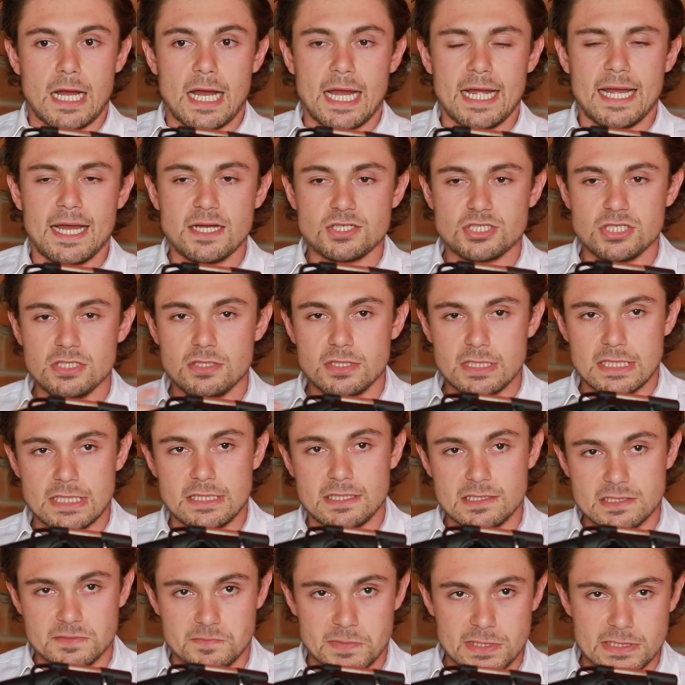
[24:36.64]
I actually look at
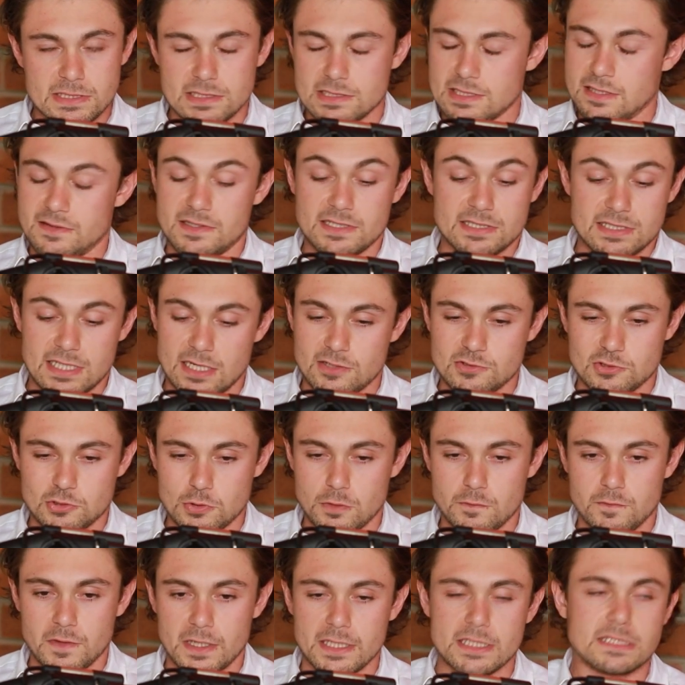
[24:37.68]
this business, and this sounds
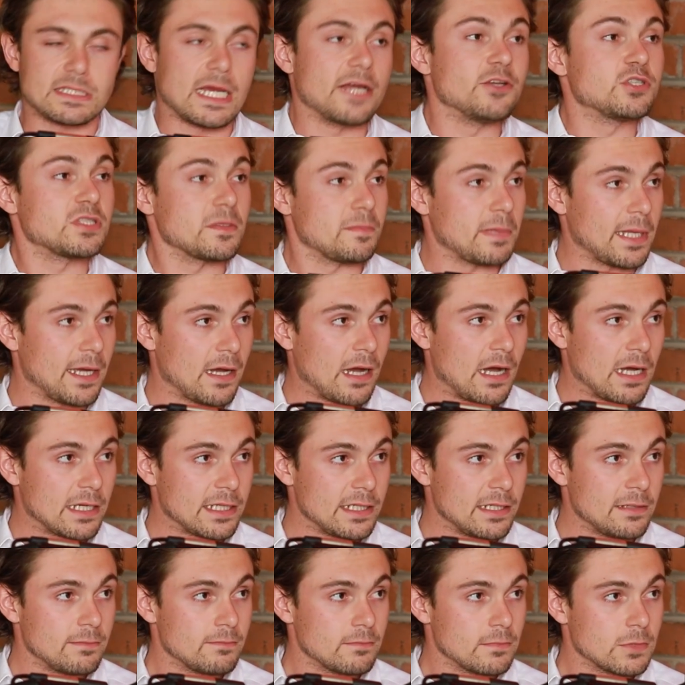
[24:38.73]
so funny because I used to play
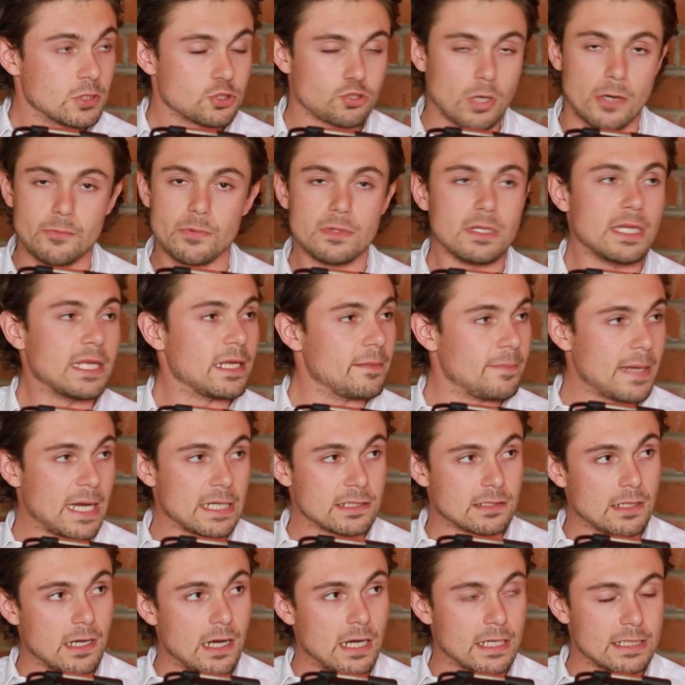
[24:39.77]
hockey. So I relate it back
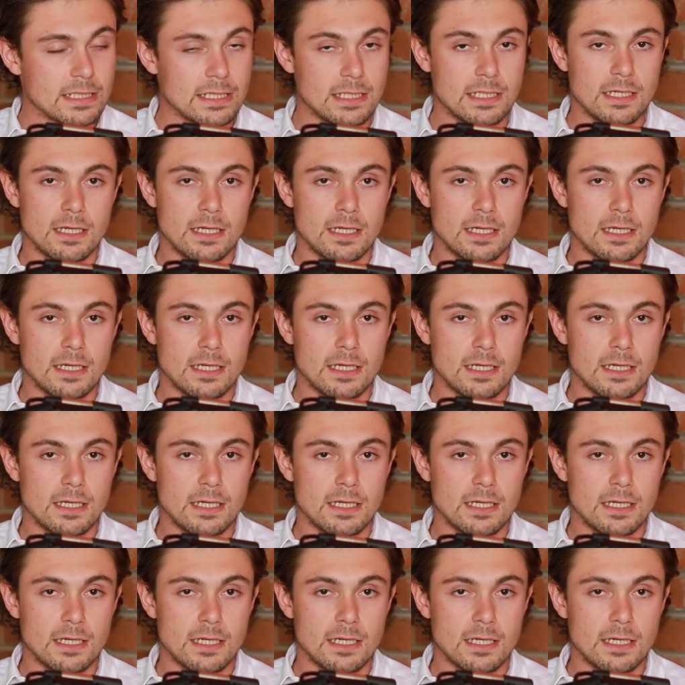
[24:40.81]
to hockey.